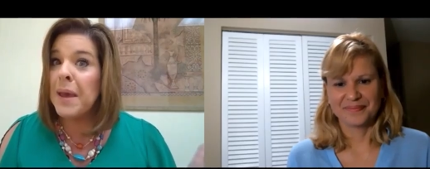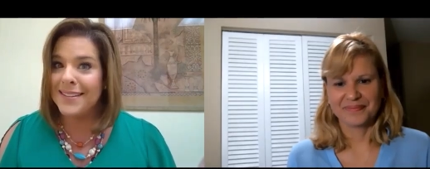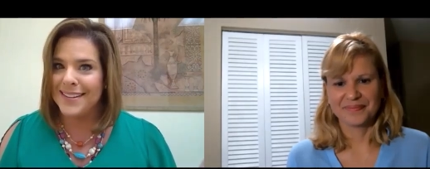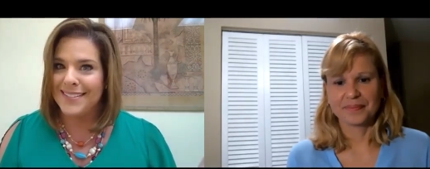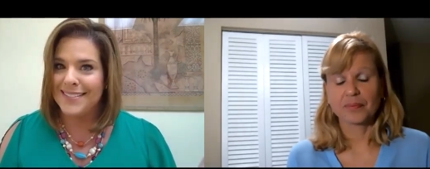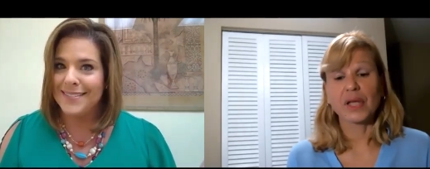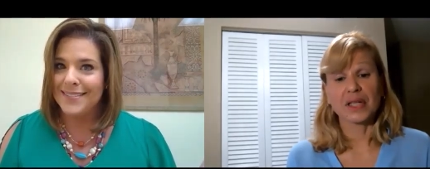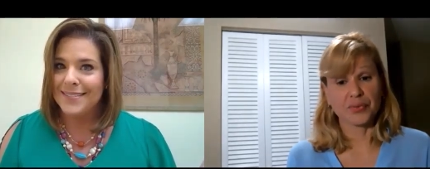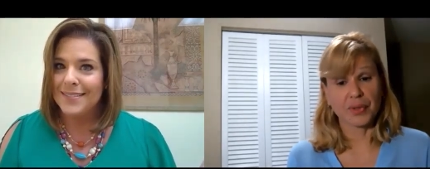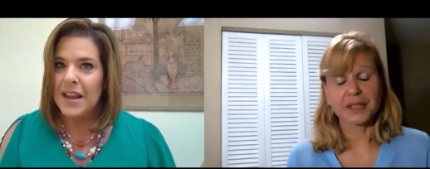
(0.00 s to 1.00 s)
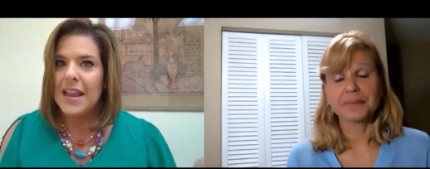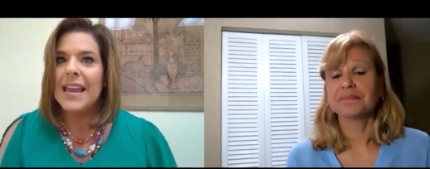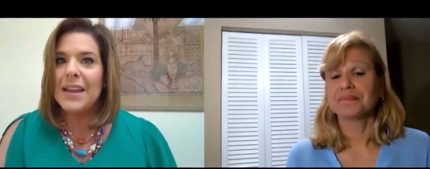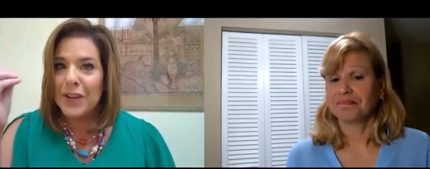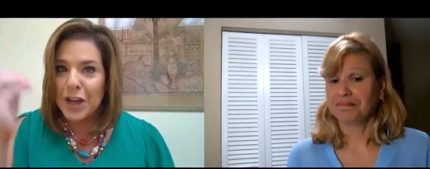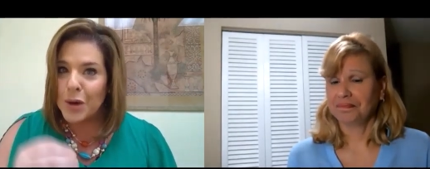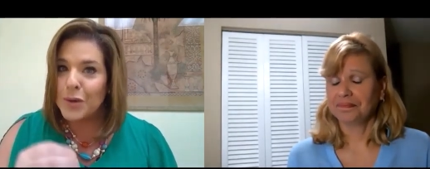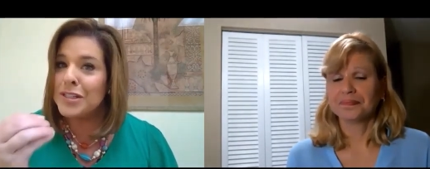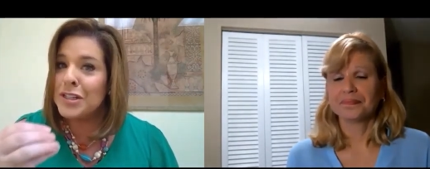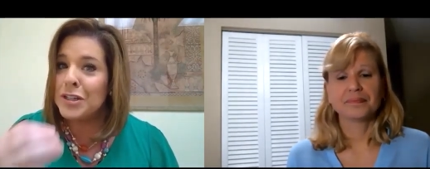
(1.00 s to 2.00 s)
Speaker 1: it. That's right. If it goes into
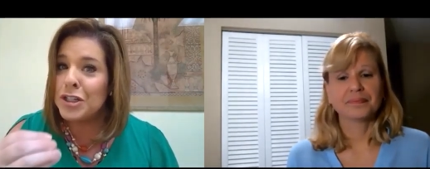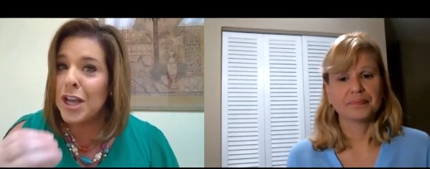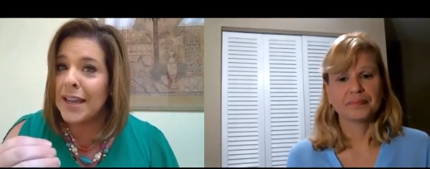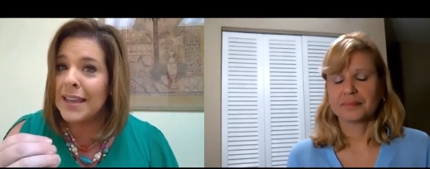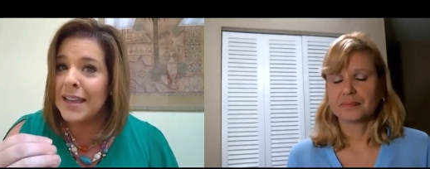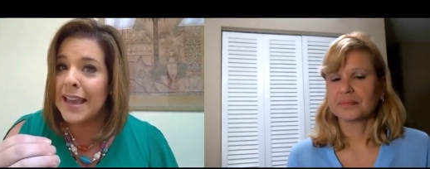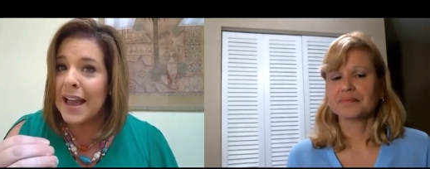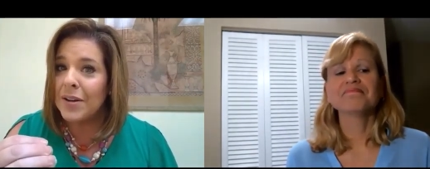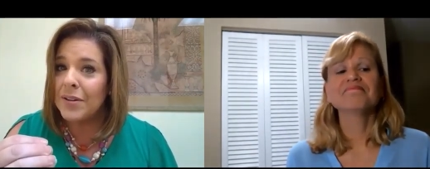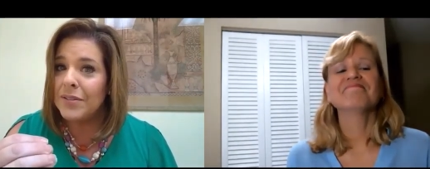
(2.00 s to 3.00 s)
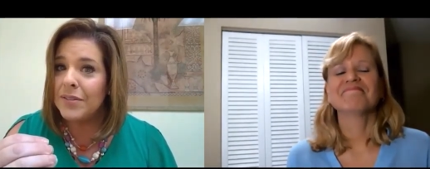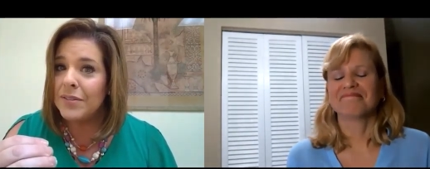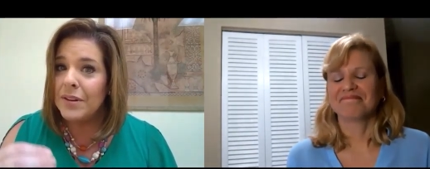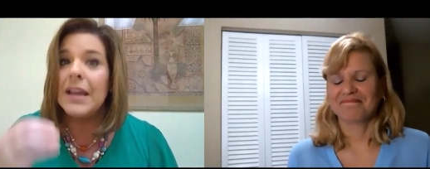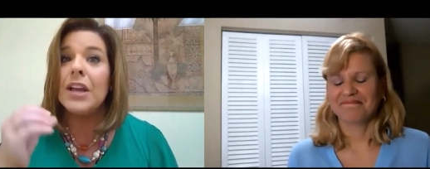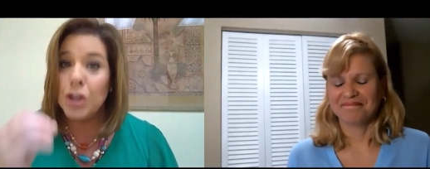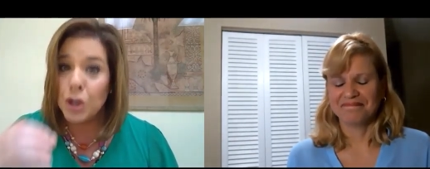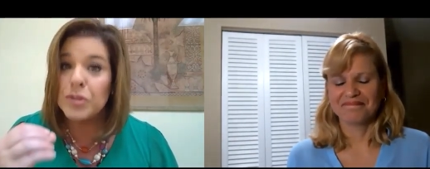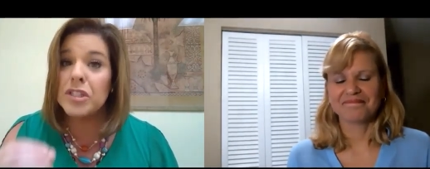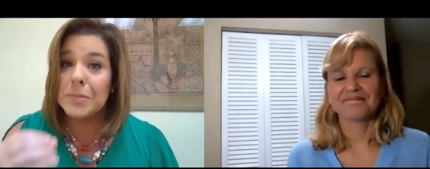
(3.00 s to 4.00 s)
your checking account, you will
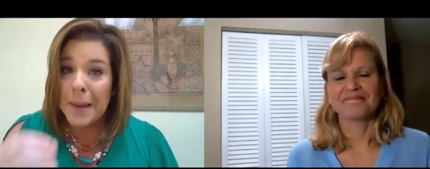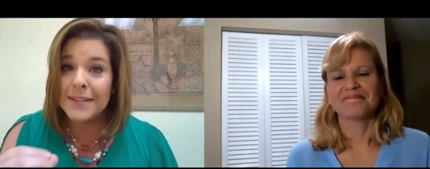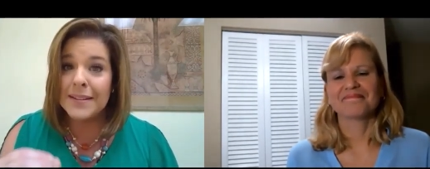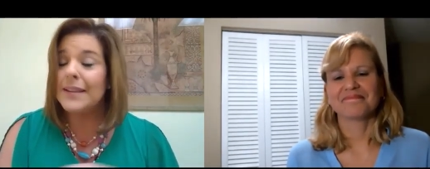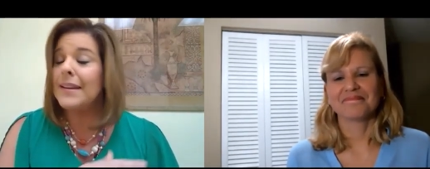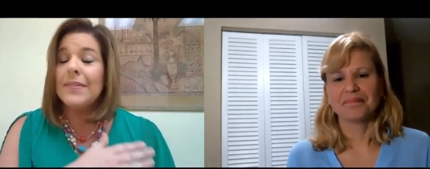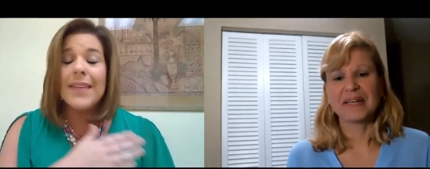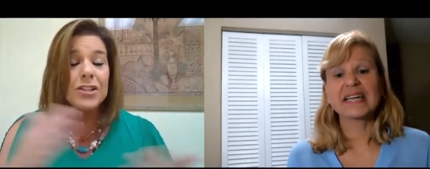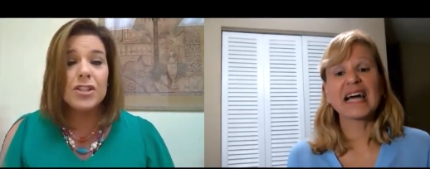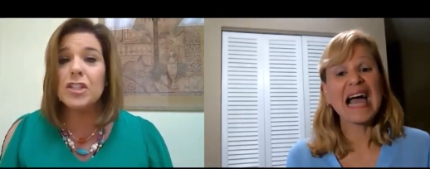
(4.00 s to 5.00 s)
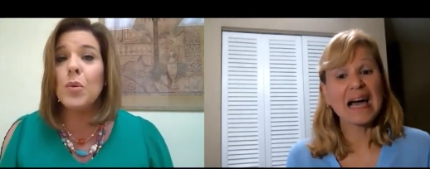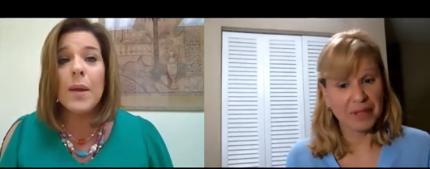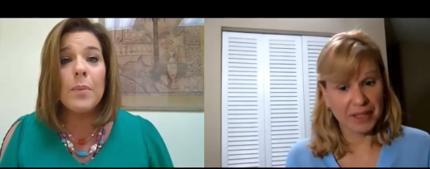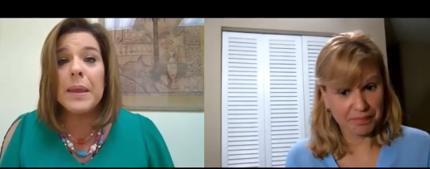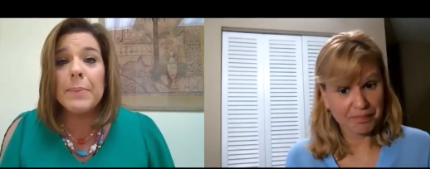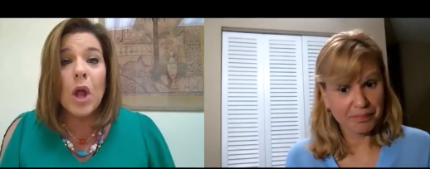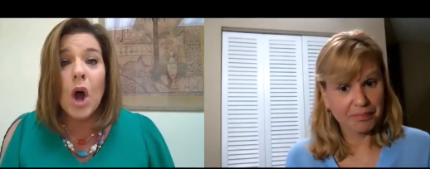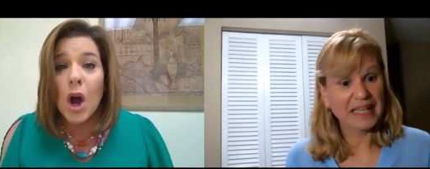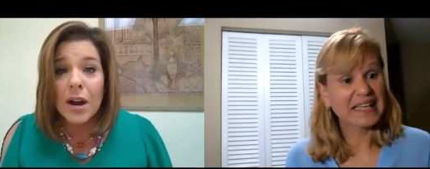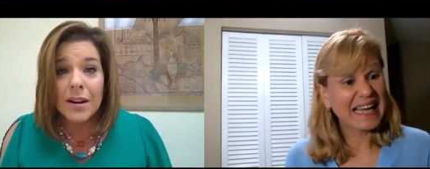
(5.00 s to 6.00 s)
spend it. That's just the way people
Speaker 2: are.
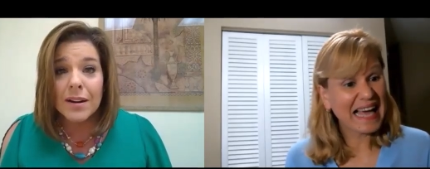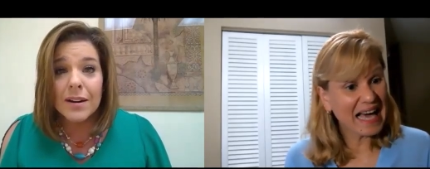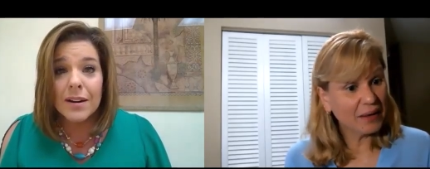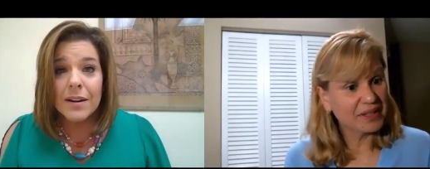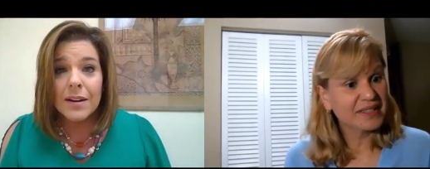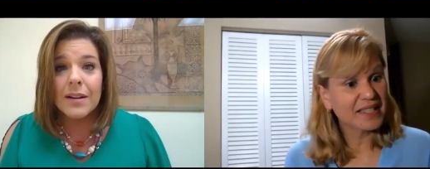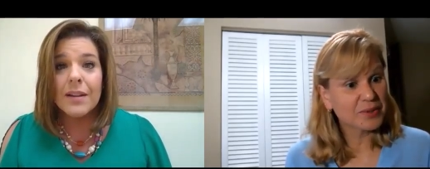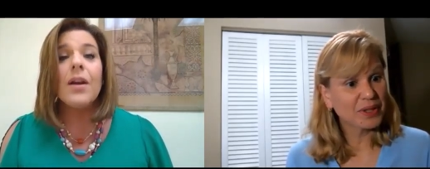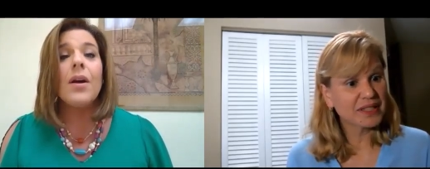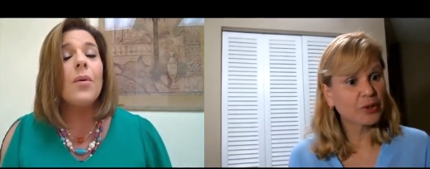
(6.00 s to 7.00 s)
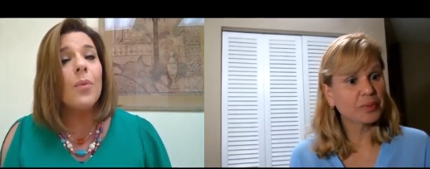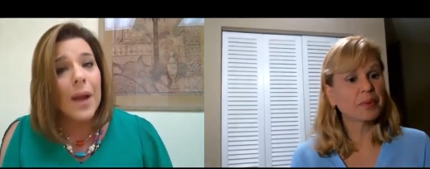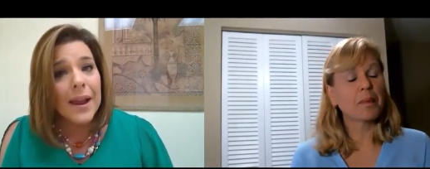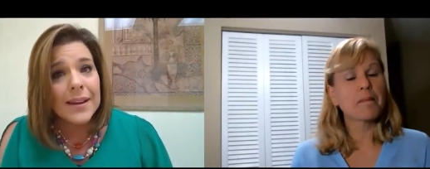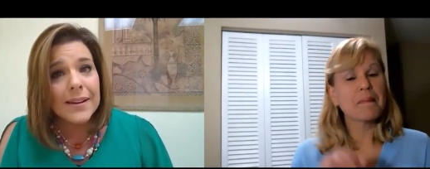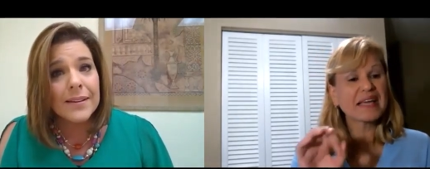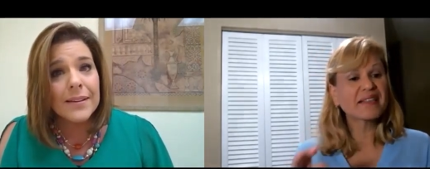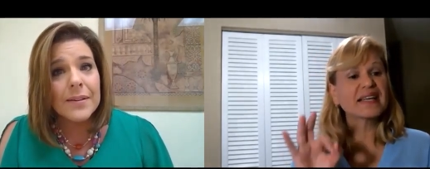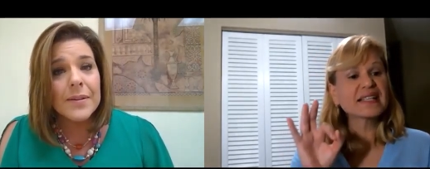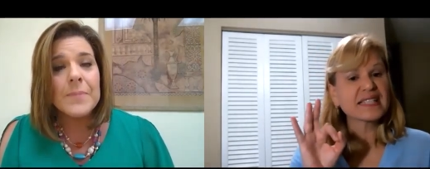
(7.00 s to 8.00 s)
Make it a habit. That's what I tell right. you. Make
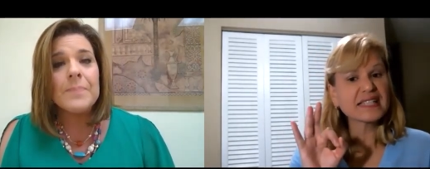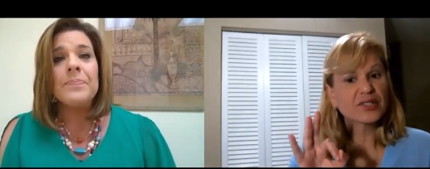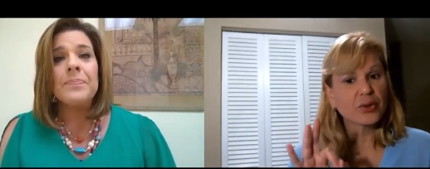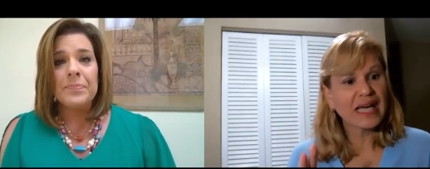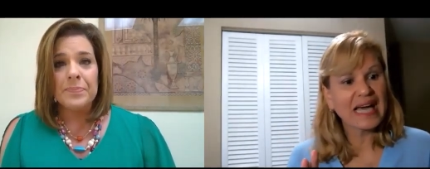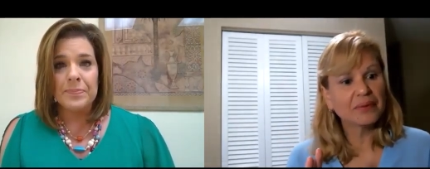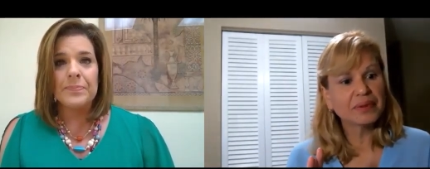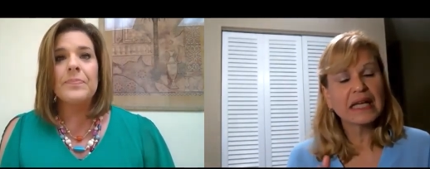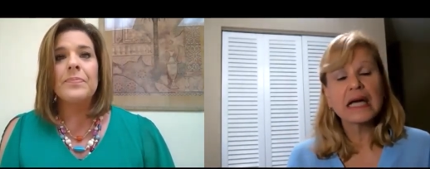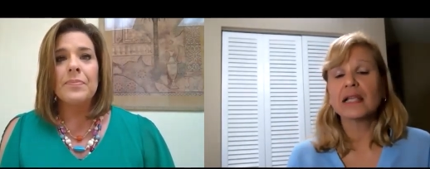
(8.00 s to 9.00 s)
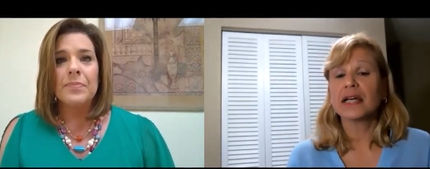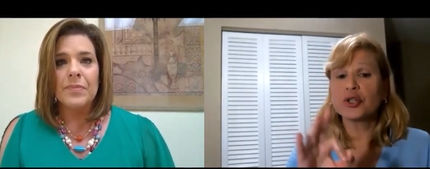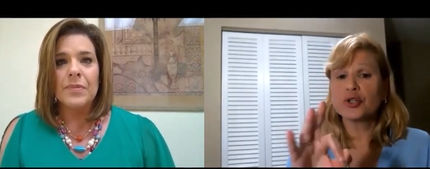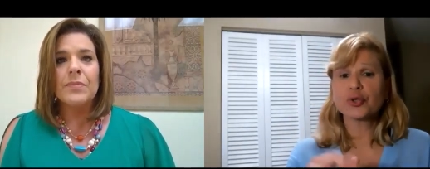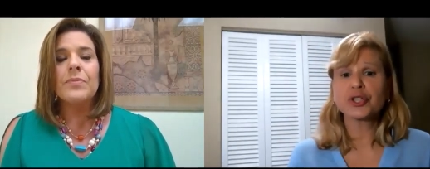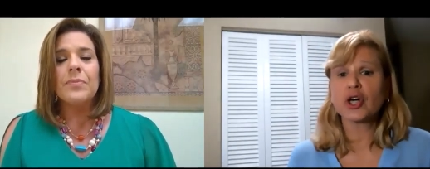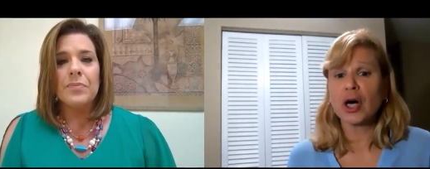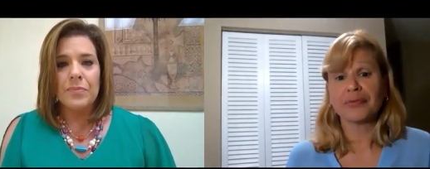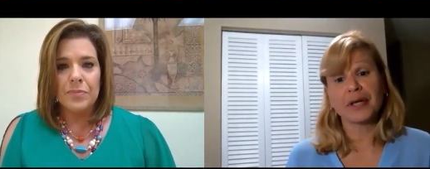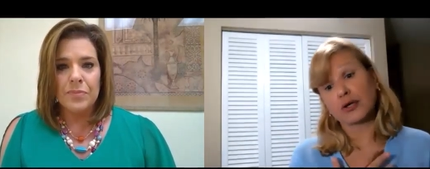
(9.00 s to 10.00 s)
things into a habit. Like you drink your
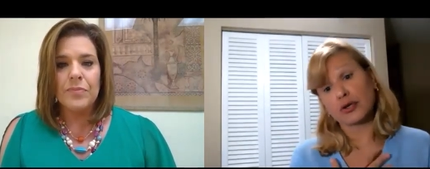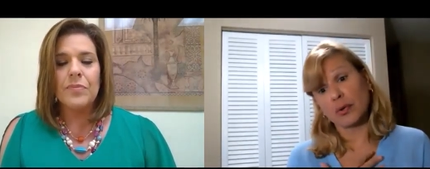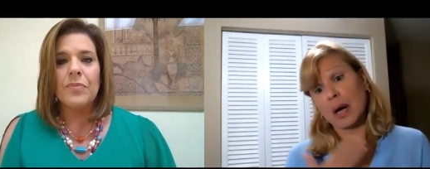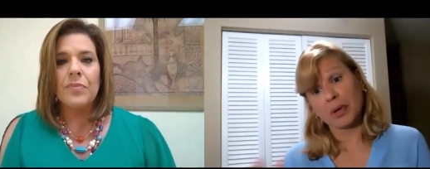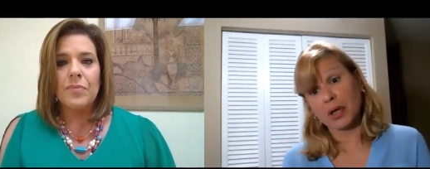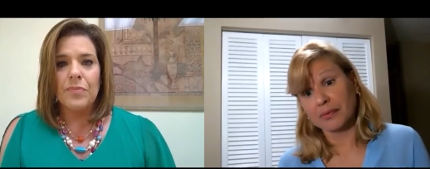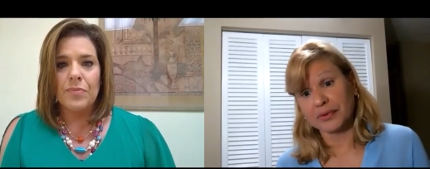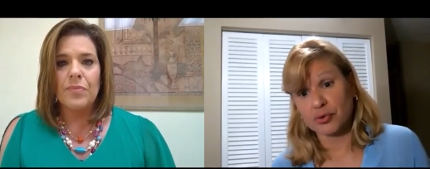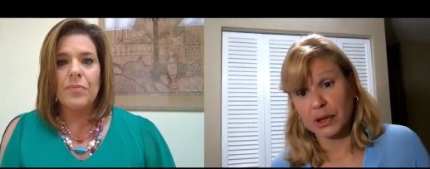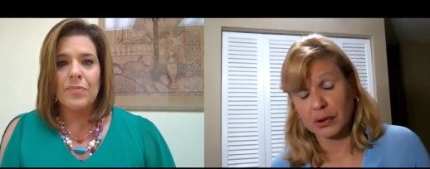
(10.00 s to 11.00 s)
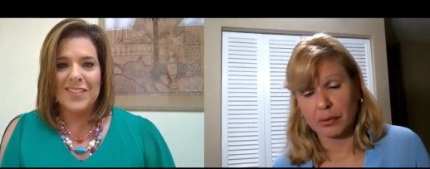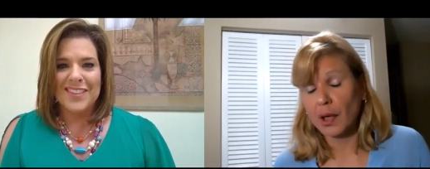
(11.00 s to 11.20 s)
coffee. I don't know. I'm a coffee drinker.